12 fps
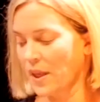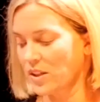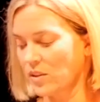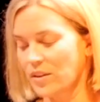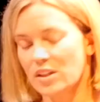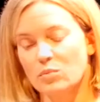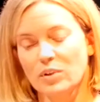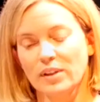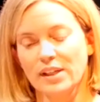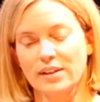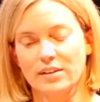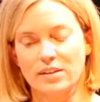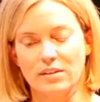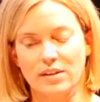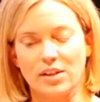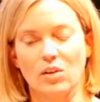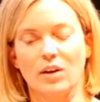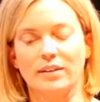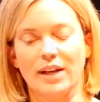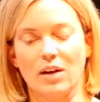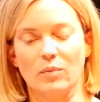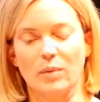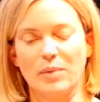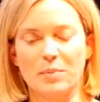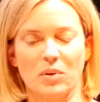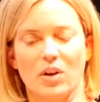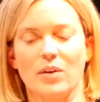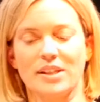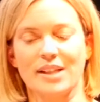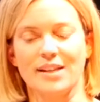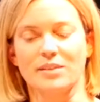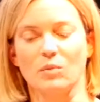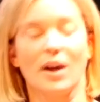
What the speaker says: So this really, when people are always asked,